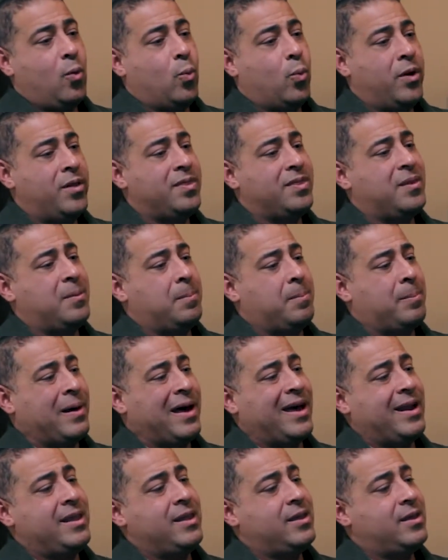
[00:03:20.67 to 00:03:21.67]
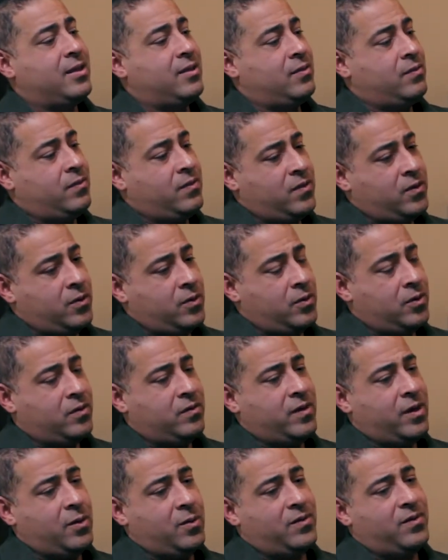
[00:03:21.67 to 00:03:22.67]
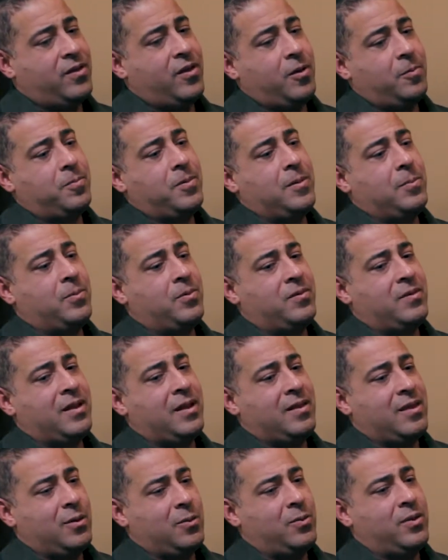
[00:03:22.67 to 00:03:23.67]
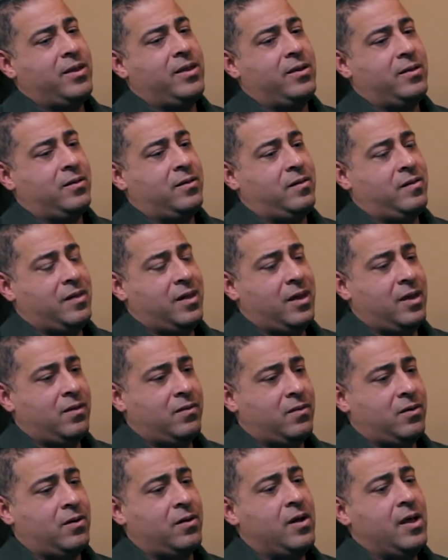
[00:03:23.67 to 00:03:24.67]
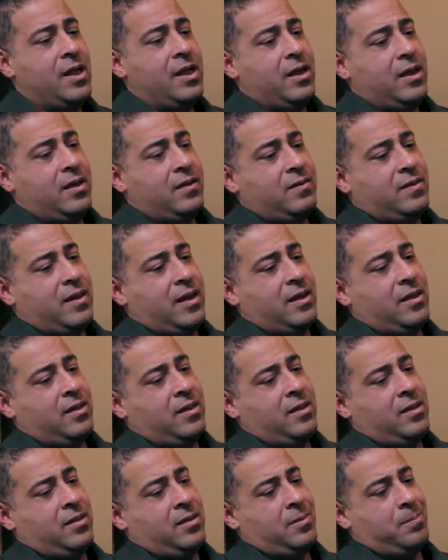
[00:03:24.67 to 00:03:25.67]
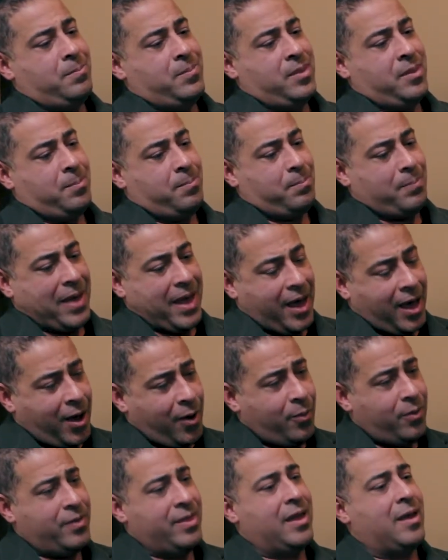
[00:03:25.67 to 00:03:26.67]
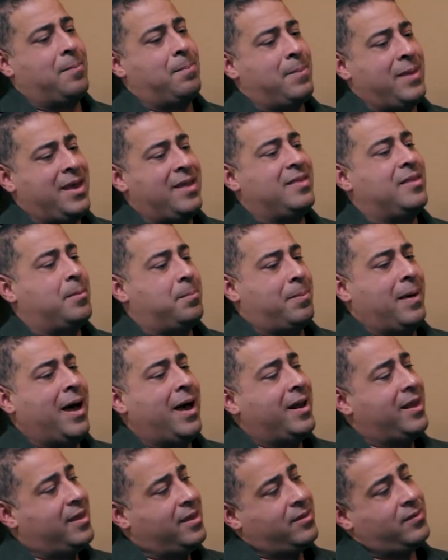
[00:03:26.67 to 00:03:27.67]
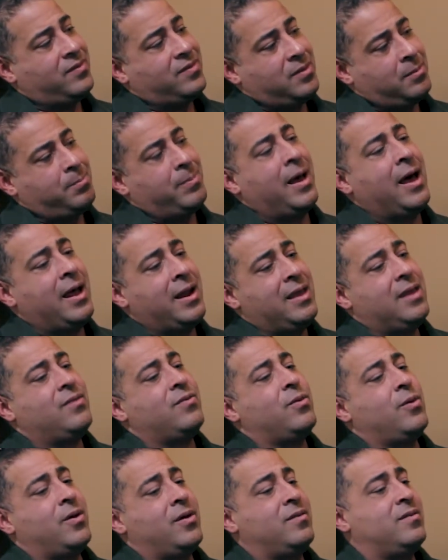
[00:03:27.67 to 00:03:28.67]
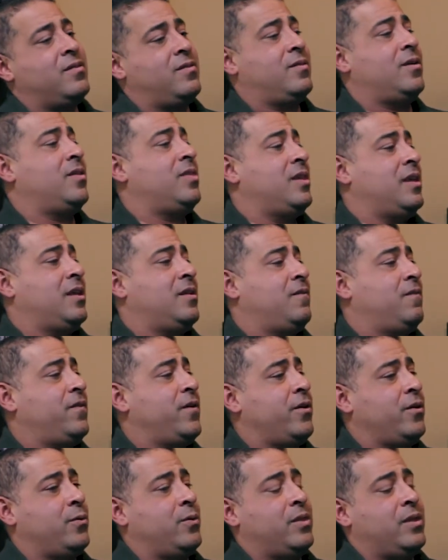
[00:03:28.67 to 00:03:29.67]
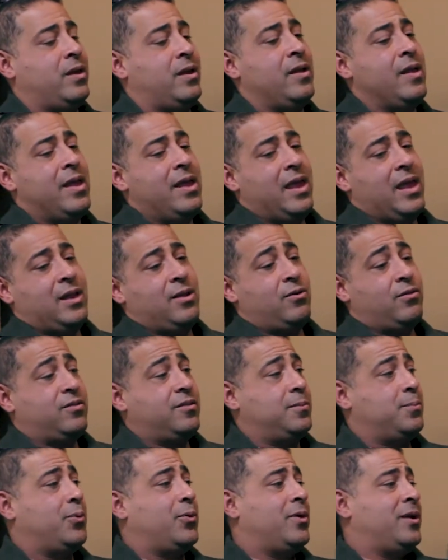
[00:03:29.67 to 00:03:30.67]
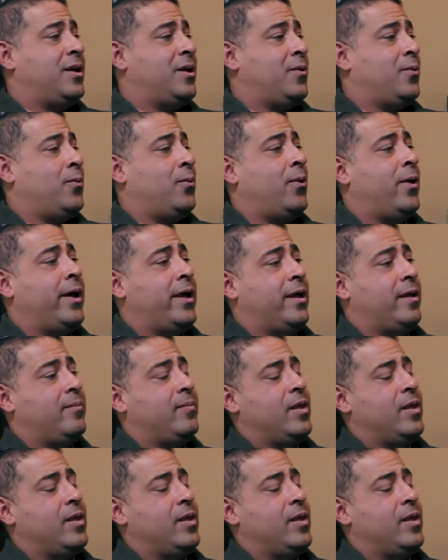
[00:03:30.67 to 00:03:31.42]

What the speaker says: what the body can do. Because I always tell people, it's not that we heal this cancer, it's that the power that made the body heals the body as long as there's nothing interfering with it and you're supporting it right.